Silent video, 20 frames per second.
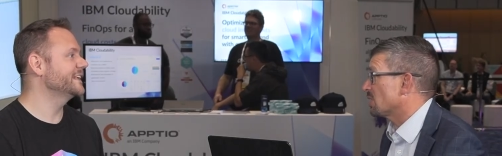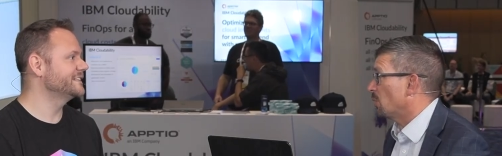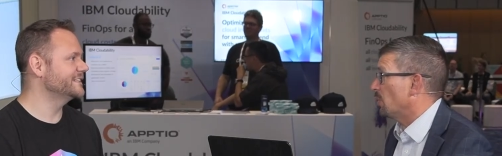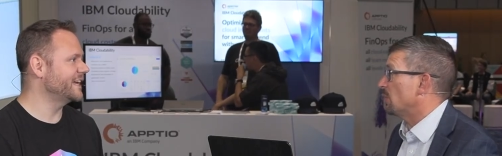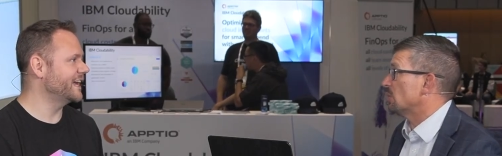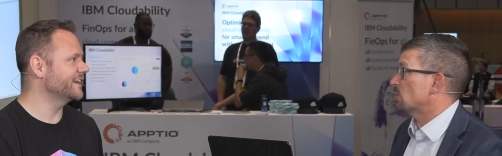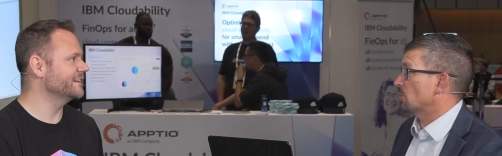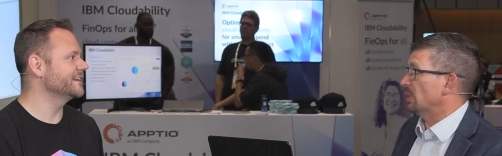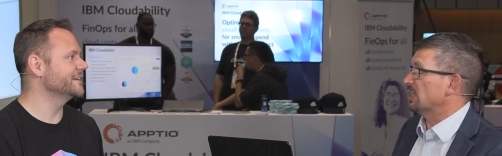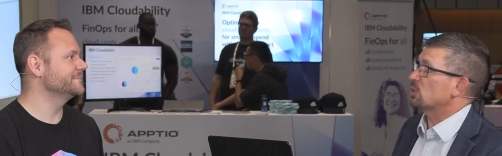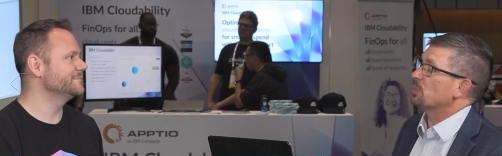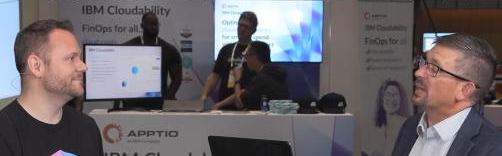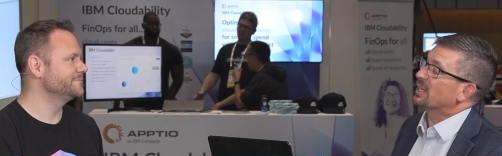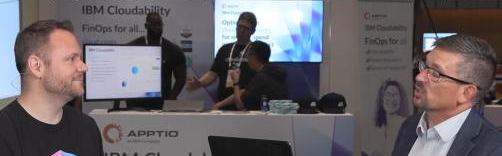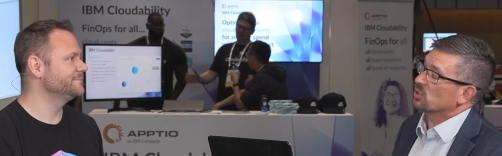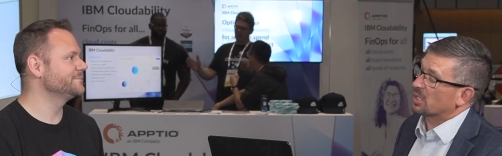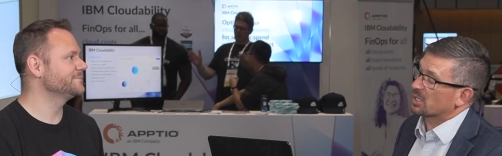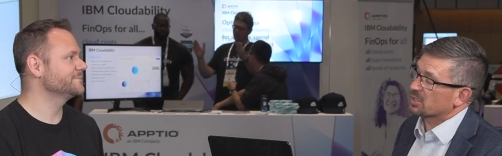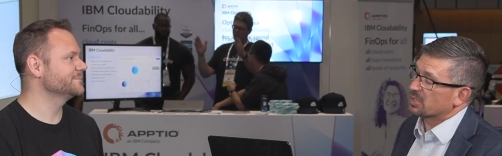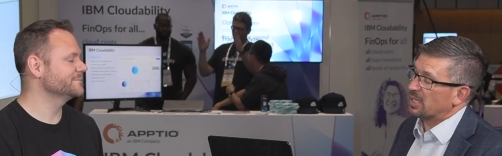Speaker 1: exactly. which, which,
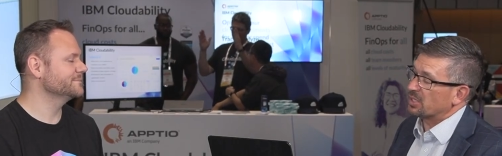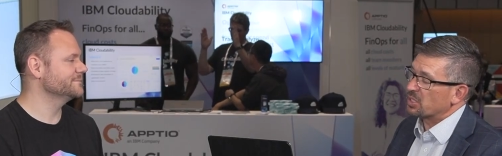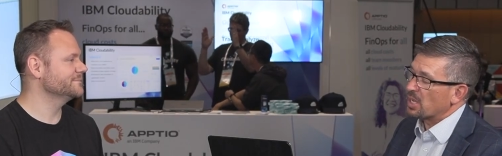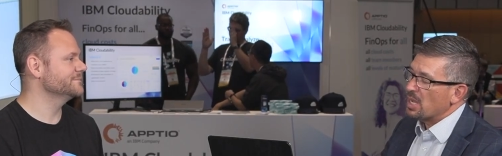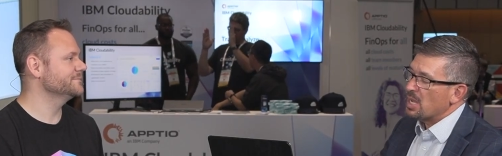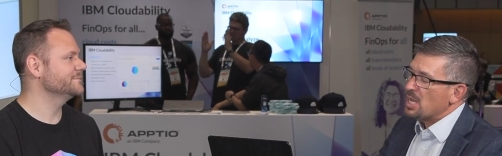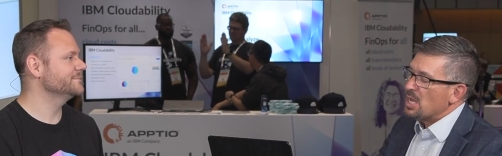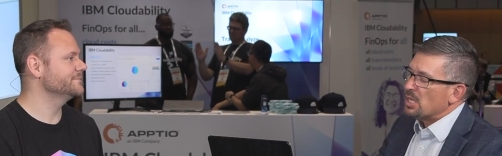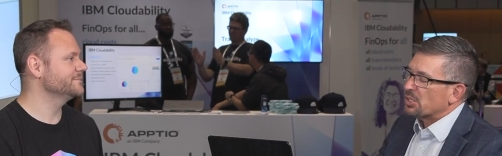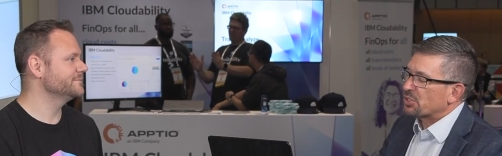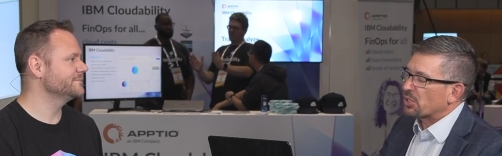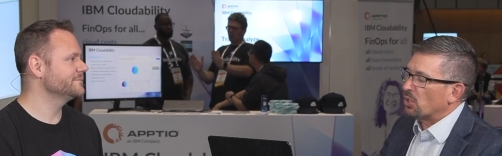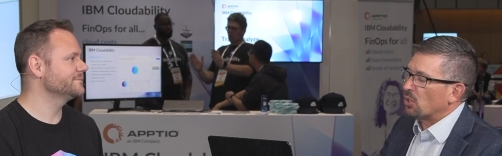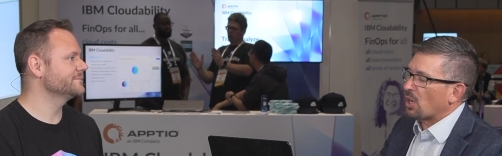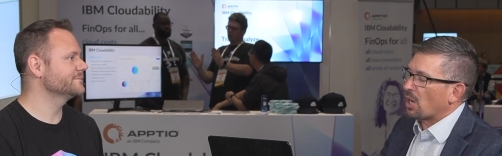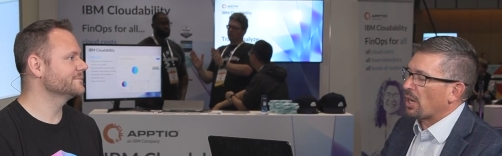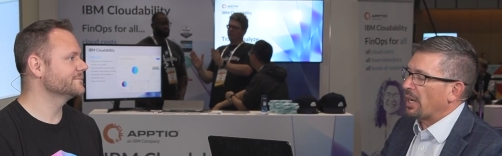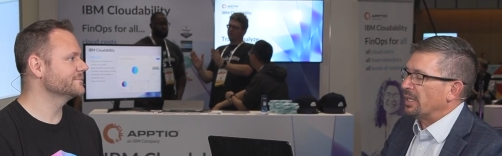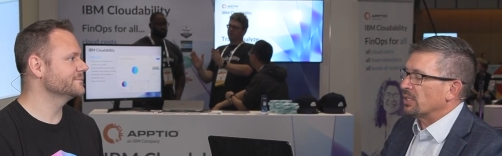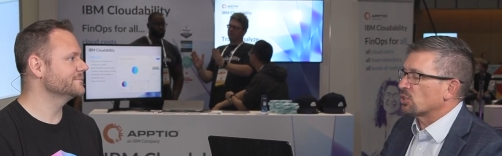makes a lot of sense. So
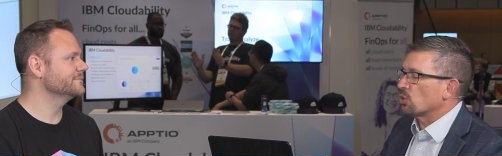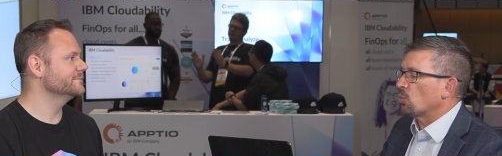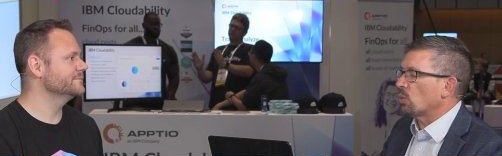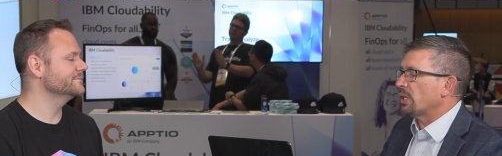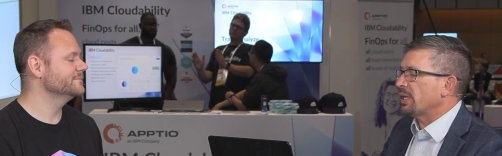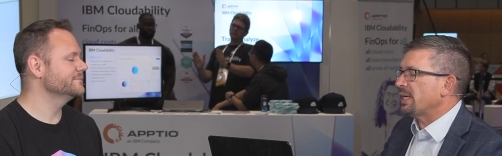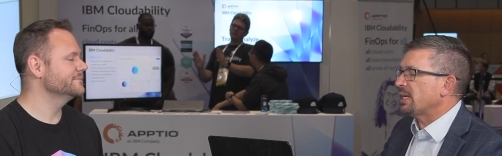all right, so we're